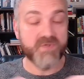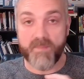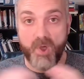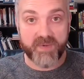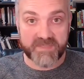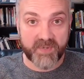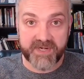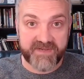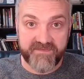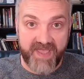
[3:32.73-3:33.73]
So I'm always
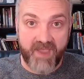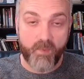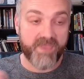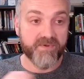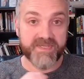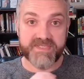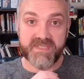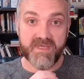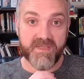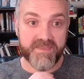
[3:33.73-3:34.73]
burning fat, whether
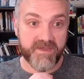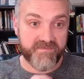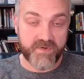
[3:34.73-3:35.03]
it's the